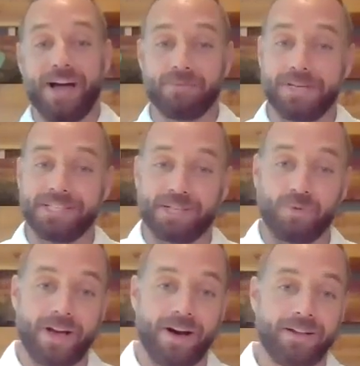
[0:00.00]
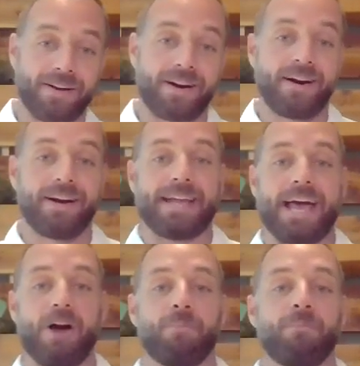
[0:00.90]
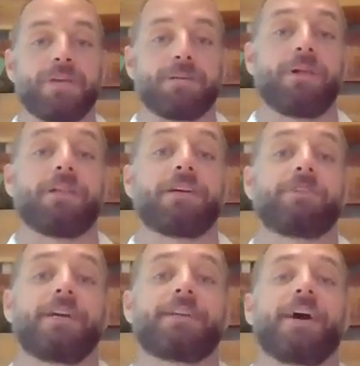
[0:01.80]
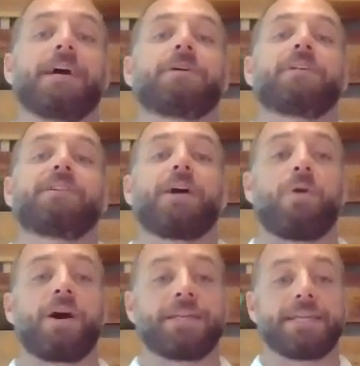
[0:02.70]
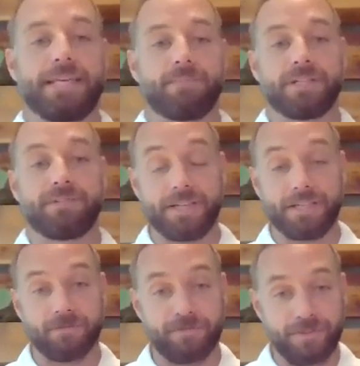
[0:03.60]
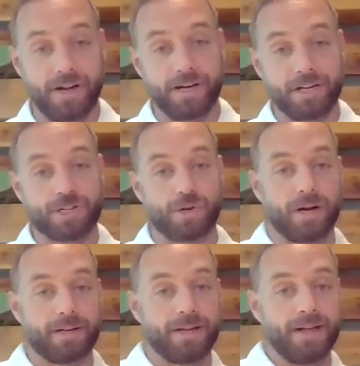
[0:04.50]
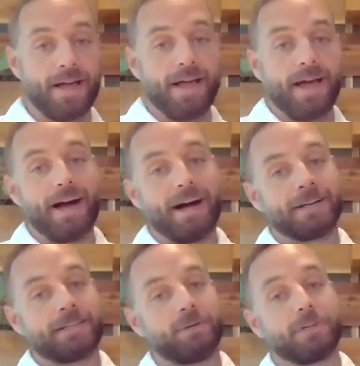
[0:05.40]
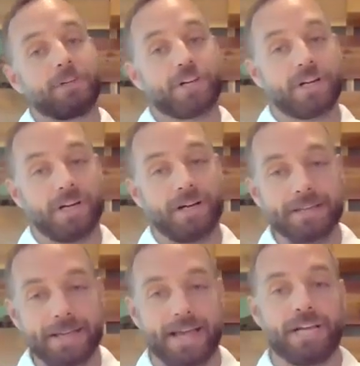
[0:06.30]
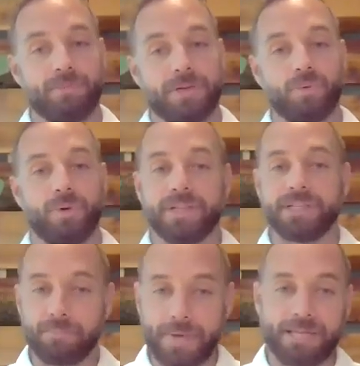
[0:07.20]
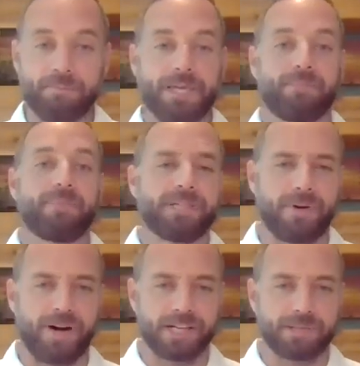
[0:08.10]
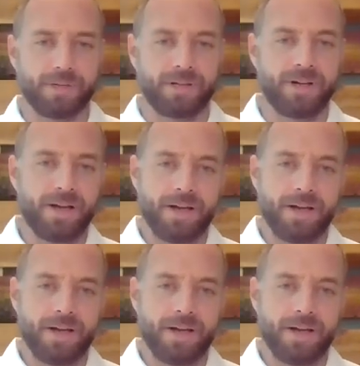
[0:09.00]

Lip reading: how busy we all are and how minimal our free time is. I wanted to keep this video very short to ensure engagement with as many people as possible